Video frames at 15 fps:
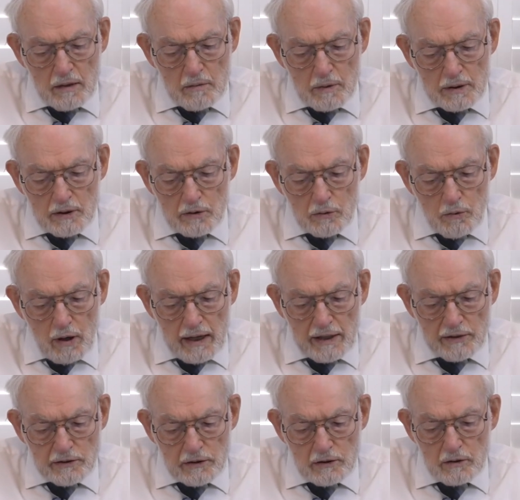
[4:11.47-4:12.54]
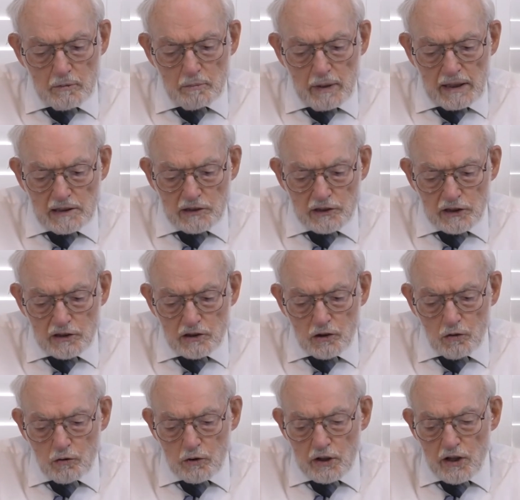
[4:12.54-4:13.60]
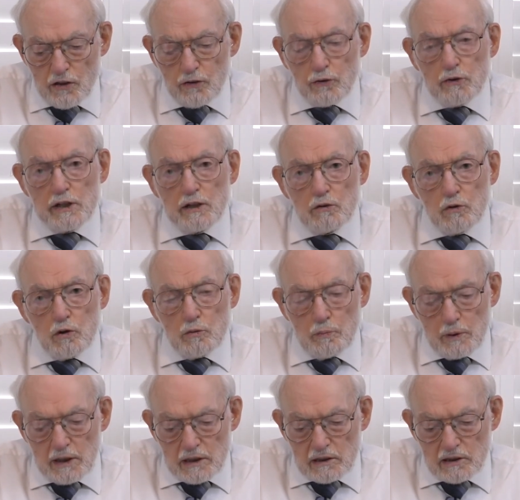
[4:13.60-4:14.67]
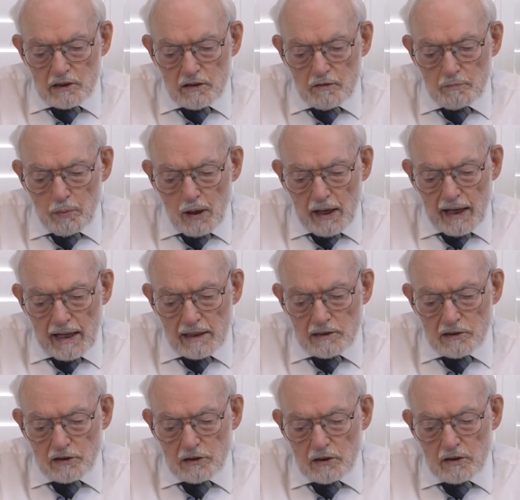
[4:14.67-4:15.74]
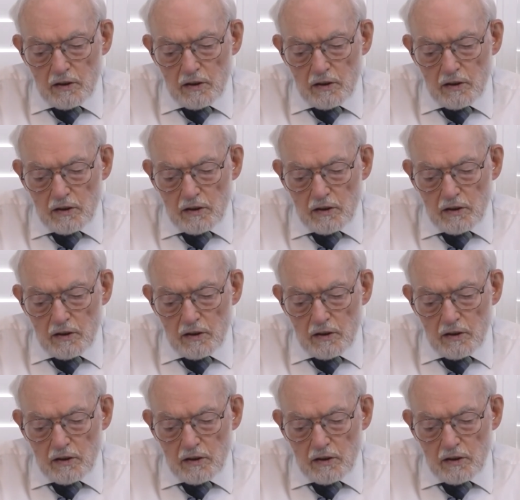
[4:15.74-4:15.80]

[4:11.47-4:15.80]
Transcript: but the writer mentions only three groupings of plants.